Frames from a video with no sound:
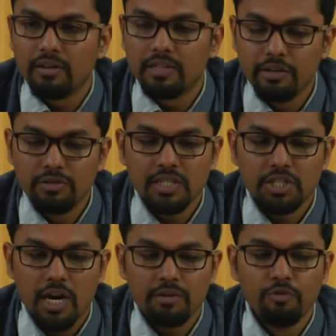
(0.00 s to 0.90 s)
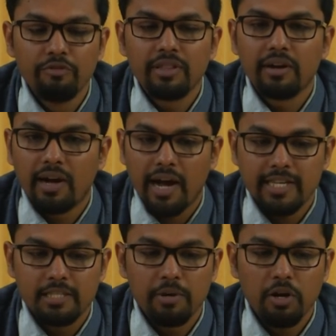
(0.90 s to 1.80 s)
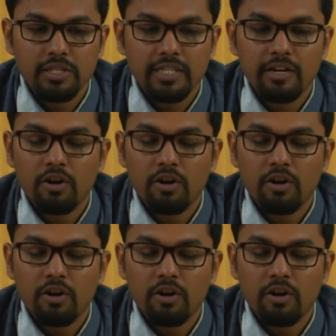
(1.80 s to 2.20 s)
the users start moving their eyes because they are